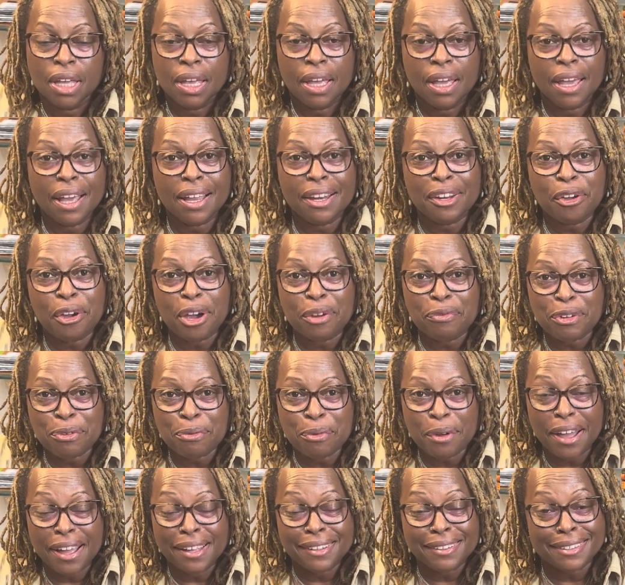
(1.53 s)
Hello,
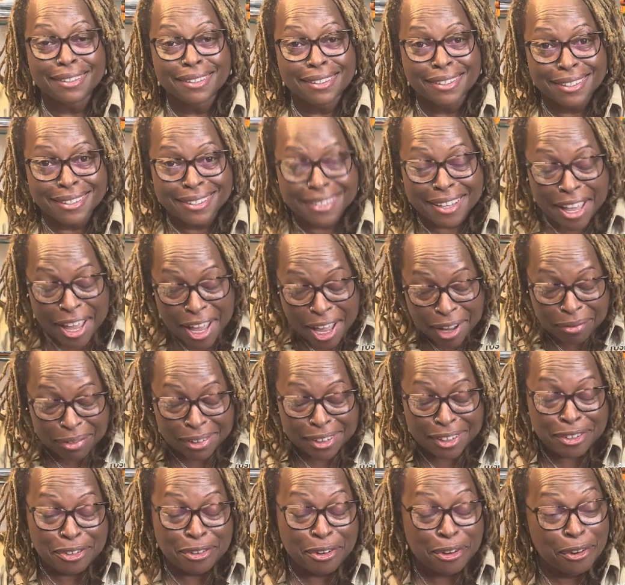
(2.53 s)
everyone. This is
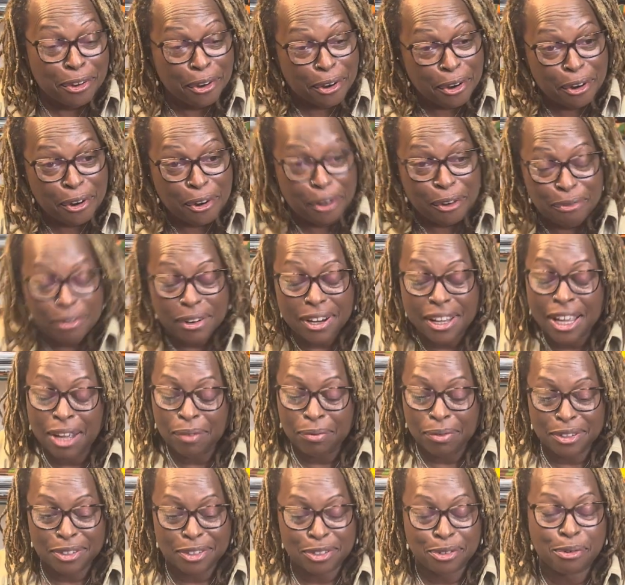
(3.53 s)
Evelyn, your girl for
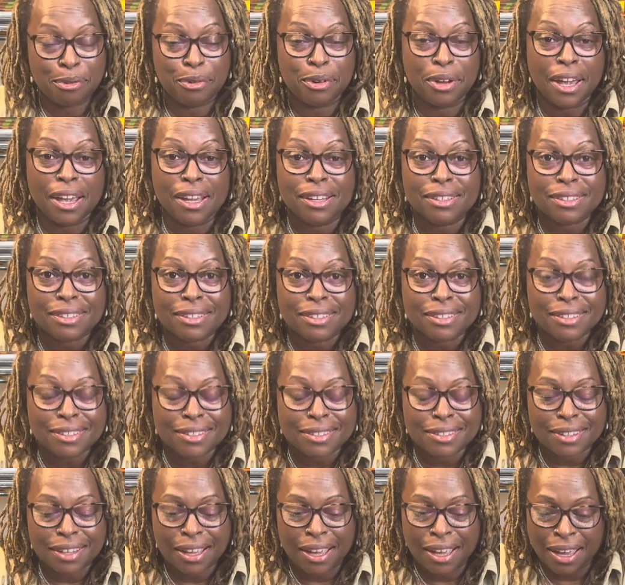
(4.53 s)
Evelyn's
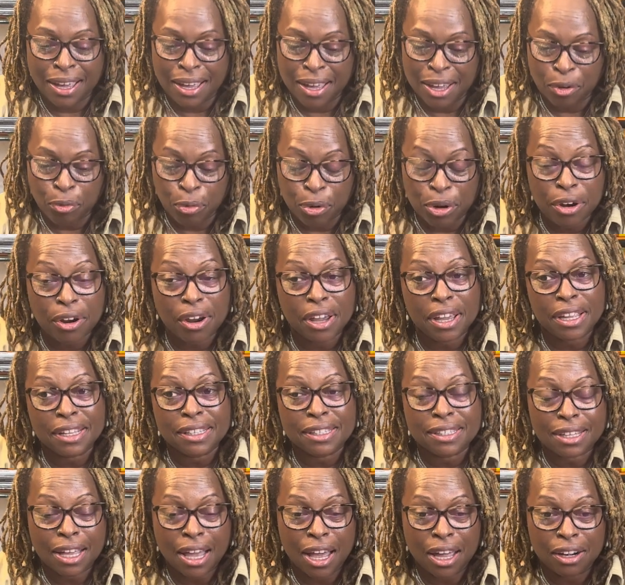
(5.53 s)
Creations, and we are
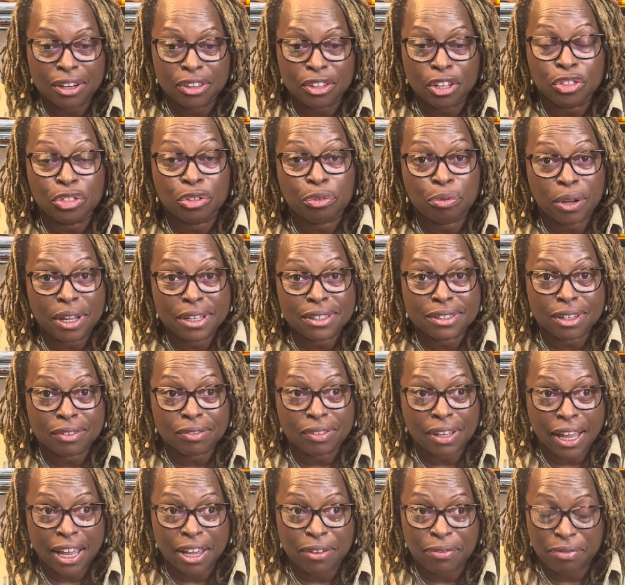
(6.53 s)
inside of the Threads of
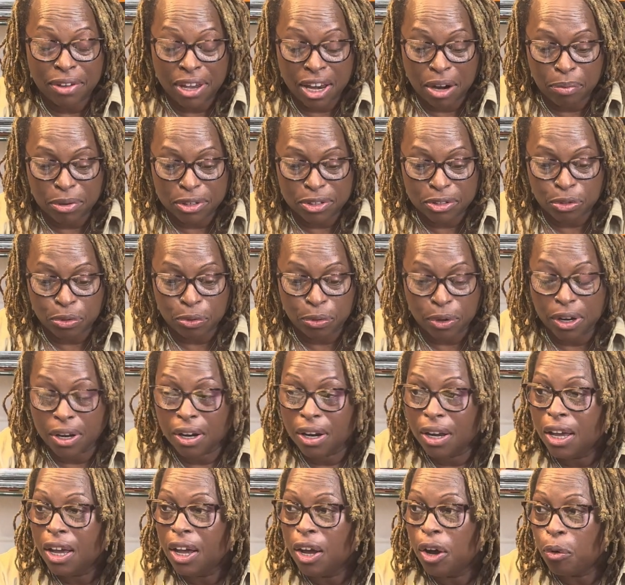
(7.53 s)
Life fabric store
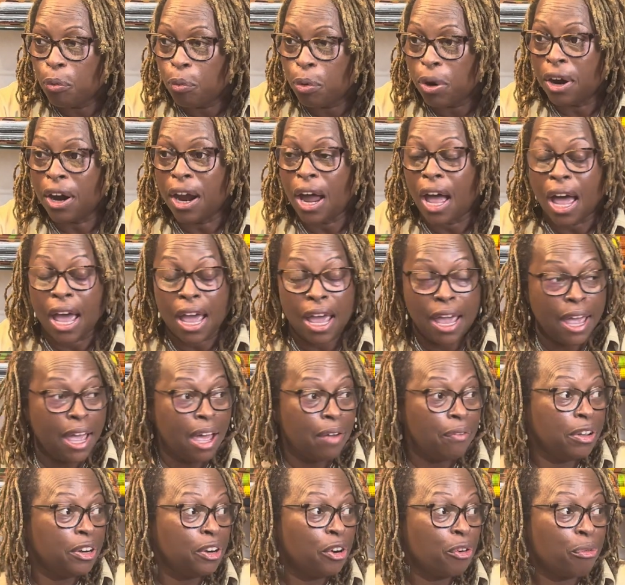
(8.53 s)
where I
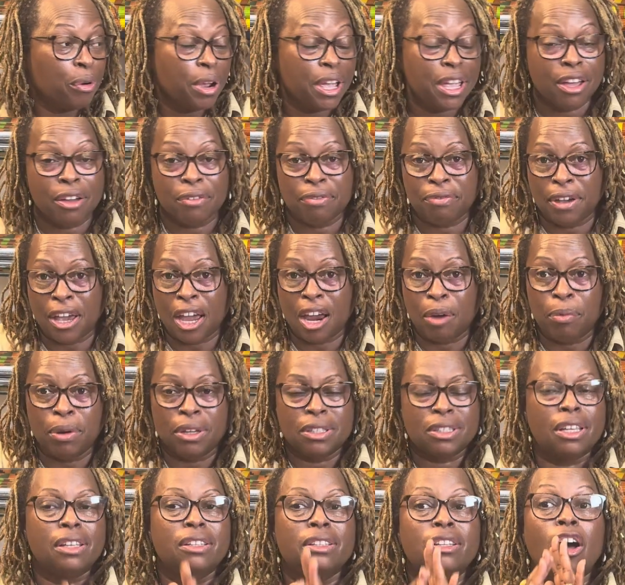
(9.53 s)
have an array of
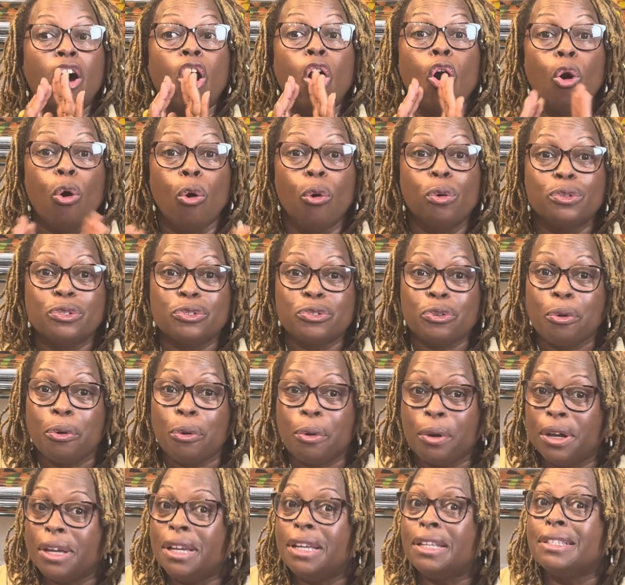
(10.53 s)
fabrics. The whole
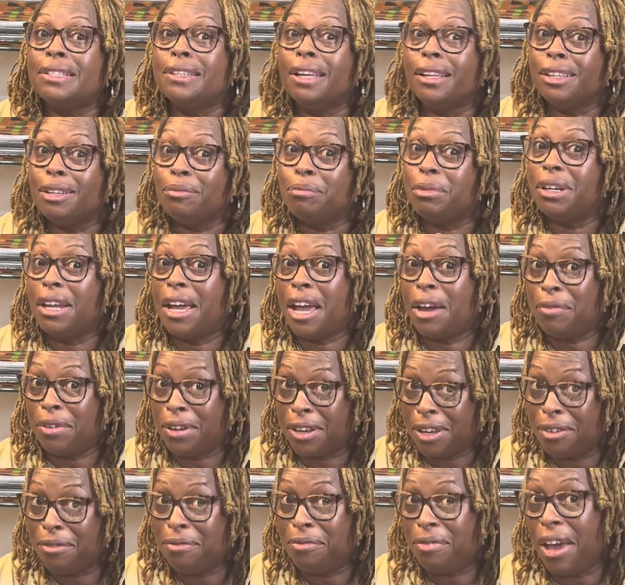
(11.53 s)
store is nothing but
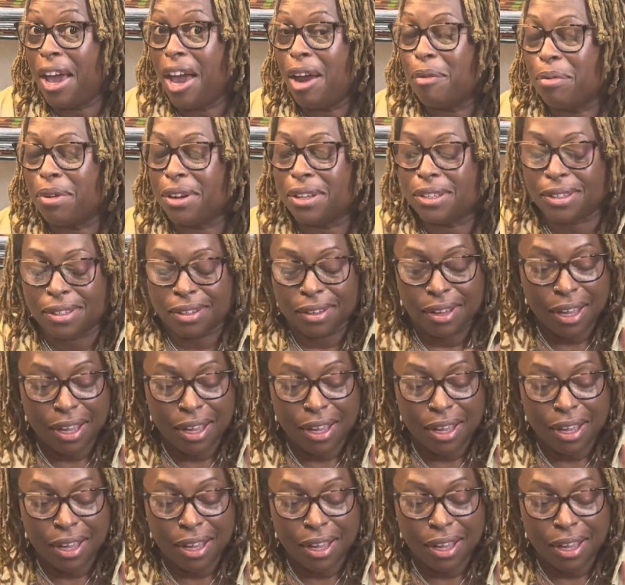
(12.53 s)
African fabrics.